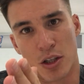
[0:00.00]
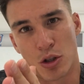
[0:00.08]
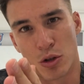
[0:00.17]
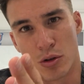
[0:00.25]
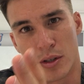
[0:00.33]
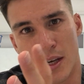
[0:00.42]

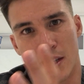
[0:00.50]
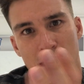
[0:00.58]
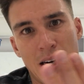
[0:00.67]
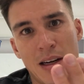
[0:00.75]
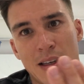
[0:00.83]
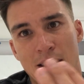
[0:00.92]
Tuesday
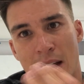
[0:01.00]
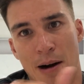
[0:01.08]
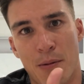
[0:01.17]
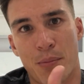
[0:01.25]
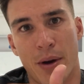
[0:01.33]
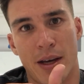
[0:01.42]
slightly
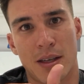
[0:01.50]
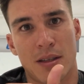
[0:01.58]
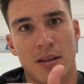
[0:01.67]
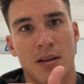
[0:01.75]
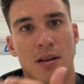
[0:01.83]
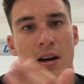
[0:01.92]
down
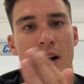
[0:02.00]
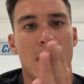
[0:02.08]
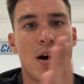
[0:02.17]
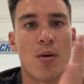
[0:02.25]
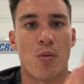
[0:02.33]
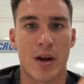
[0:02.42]
paced,
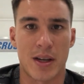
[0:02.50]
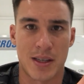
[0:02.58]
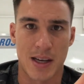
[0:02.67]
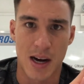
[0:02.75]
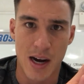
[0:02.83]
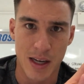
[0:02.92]

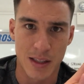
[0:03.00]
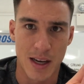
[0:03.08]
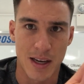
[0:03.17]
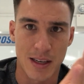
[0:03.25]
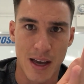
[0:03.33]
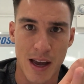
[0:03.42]
Wednesday hard
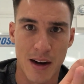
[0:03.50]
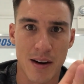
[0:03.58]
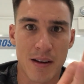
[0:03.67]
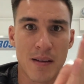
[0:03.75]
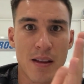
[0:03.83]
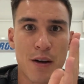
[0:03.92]
day
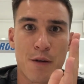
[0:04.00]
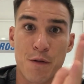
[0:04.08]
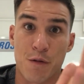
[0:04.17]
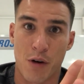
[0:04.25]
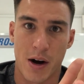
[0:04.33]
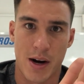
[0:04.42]
again,
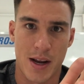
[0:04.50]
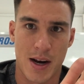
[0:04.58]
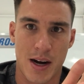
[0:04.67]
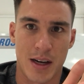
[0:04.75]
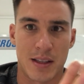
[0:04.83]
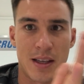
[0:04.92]
Friday
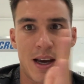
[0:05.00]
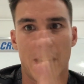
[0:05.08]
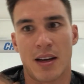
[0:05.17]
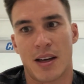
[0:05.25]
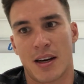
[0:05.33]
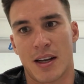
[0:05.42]
hard
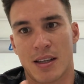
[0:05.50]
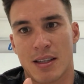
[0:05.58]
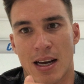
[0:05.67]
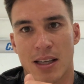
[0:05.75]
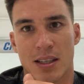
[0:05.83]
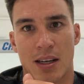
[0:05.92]
day, and then
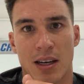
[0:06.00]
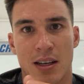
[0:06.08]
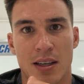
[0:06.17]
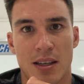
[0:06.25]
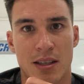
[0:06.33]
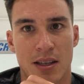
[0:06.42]
Saturday
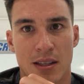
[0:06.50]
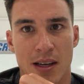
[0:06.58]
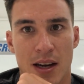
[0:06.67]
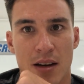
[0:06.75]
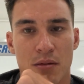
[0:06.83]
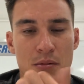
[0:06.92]
easier
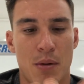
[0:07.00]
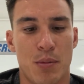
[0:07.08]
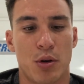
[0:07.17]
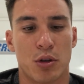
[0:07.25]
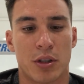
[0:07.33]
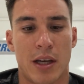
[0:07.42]
day. Remember,
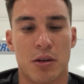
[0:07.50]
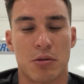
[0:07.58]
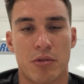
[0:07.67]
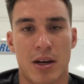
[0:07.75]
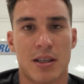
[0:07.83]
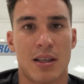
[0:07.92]
your
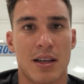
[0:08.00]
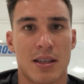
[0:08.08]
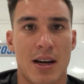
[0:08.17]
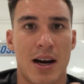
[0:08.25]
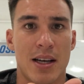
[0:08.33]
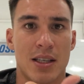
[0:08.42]
scheduled rest days,
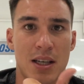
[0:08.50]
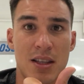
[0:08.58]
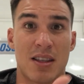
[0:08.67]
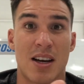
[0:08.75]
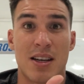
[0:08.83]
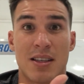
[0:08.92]
guys, are
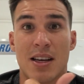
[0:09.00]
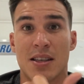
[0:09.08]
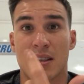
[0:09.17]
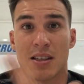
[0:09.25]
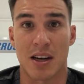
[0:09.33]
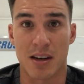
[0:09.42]
Thursdays
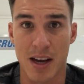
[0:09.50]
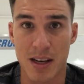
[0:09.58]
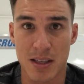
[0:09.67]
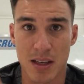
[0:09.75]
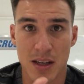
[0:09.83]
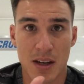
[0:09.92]
and
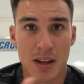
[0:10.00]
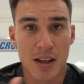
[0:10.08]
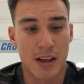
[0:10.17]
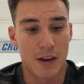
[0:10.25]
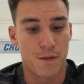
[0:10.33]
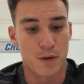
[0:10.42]

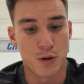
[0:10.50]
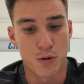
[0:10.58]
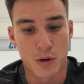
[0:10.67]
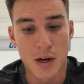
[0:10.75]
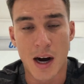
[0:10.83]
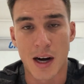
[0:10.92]
Sundays. If
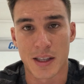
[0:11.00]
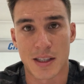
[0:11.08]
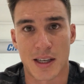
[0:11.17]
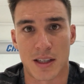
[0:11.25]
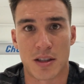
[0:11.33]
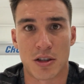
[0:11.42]
you can't
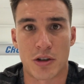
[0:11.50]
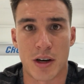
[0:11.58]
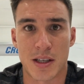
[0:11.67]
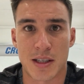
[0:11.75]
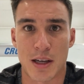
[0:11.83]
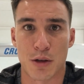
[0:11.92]
stick to the
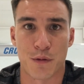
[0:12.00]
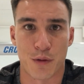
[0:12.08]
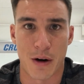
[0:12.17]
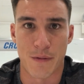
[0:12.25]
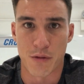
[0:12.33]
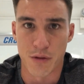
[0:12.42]
training schedule for
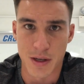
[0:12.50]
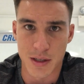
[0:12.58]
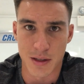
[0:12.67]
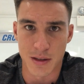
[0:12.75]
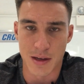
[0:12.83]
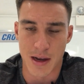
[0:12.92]
whatever
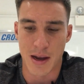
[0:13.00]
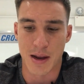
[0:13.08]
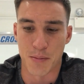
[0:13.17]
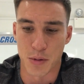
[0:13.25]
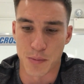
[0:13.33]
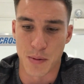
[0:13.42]
reason,
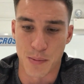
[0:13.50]
and